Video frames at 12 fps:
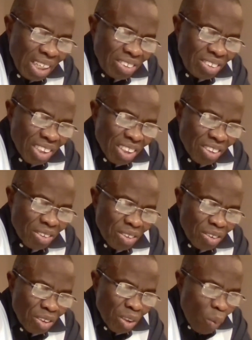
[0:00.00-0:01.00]
angel,
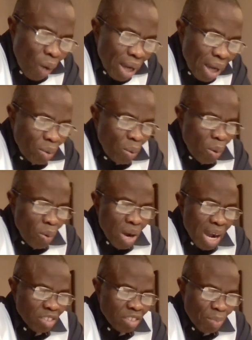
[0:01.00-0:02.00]
the one who
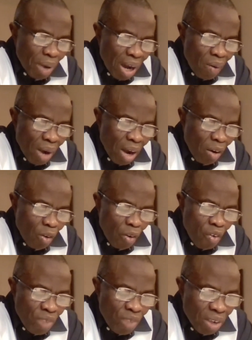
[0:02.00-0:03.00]
has power
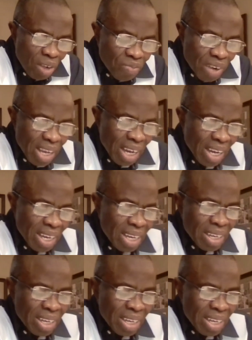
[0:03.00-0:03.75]
over fire,